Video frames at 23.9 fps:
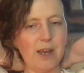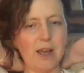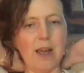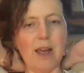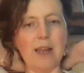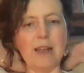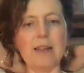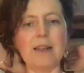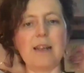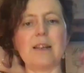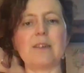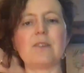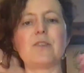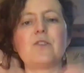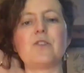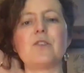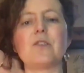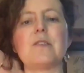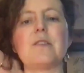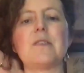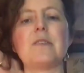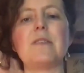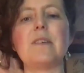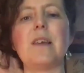And let's
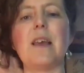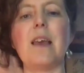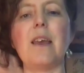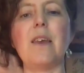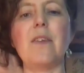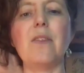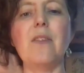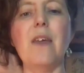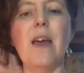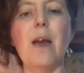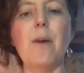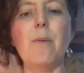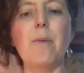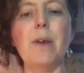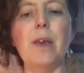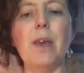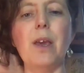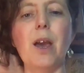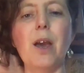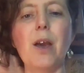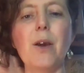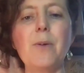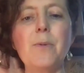just see, there we go.